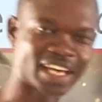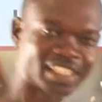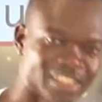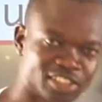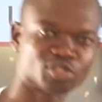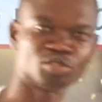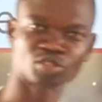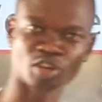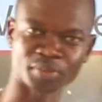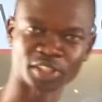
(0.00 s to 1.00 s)
like this to
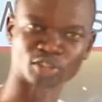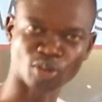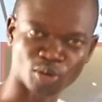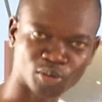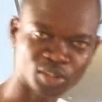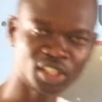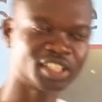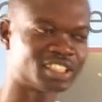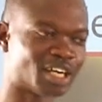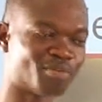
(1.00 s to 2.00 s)
stop it. No.
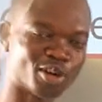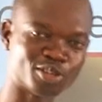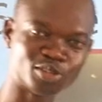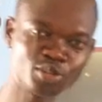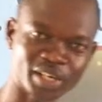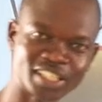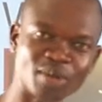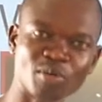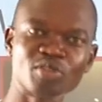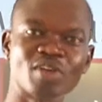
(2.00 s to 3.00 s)
The more you do it,
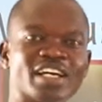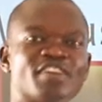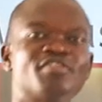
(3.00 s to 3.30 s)
the more you are